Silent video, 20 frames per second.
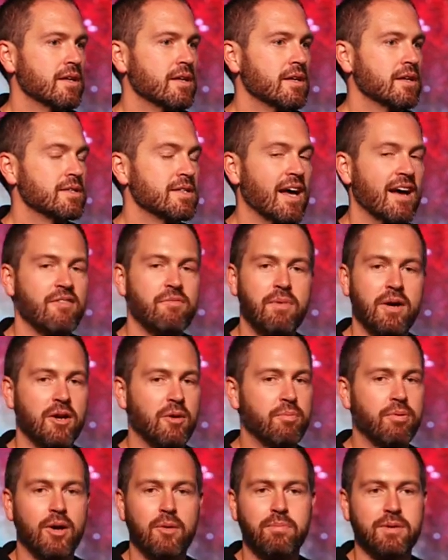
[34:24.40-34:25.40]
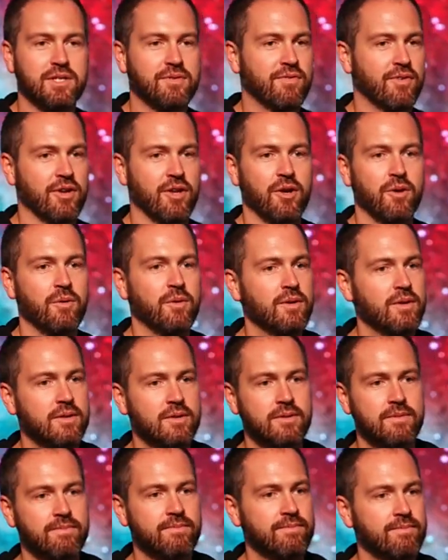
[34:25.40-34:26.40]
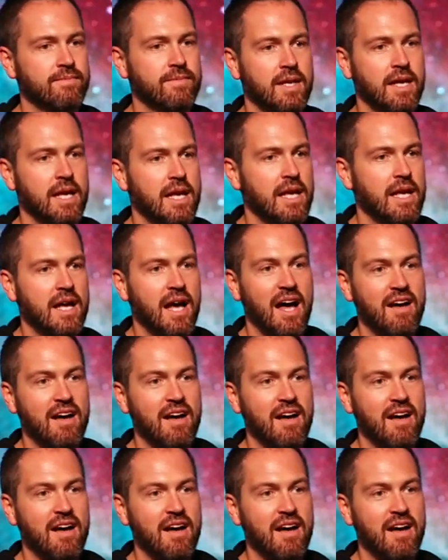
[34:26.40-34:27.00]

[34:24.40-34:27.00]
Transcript: is I have better purpose for you.